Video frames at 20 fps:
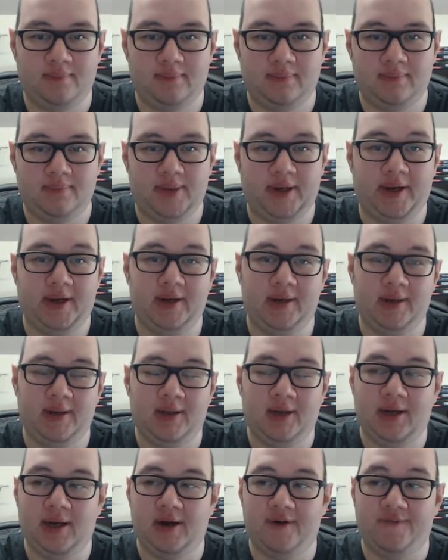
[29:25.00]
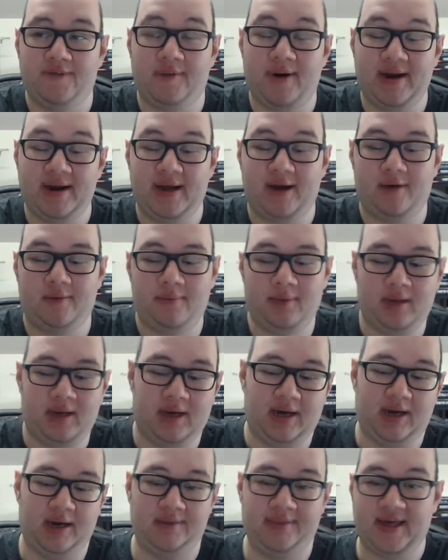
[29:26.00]
But for right now,
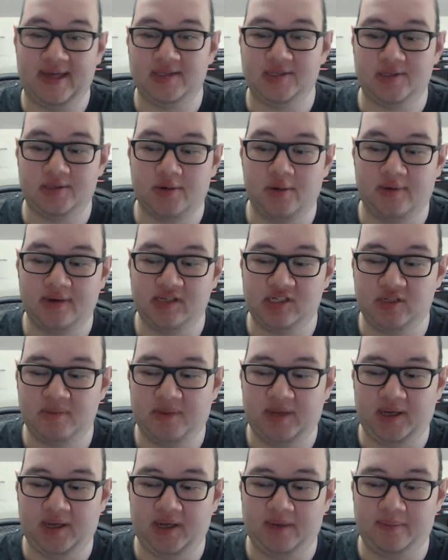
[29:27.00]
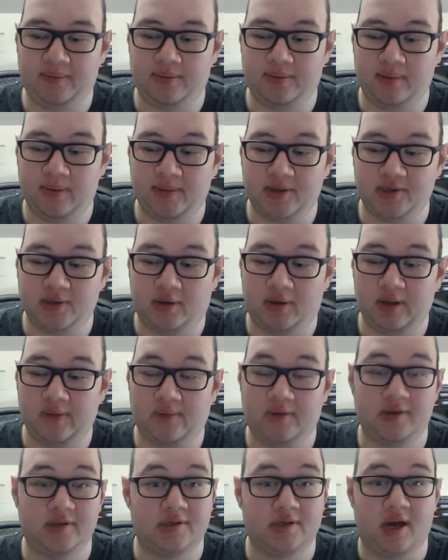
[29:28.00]
that's going to be pretty much all I
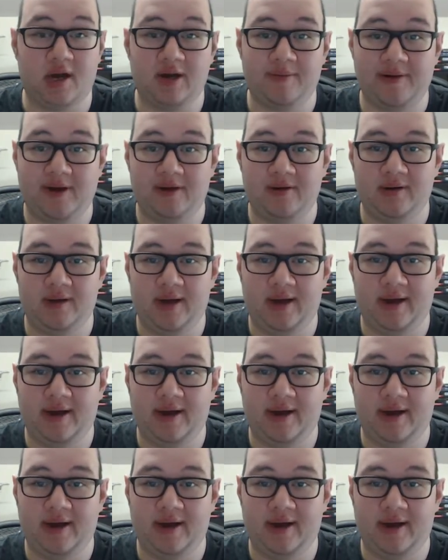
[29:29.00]
wanted to talk about.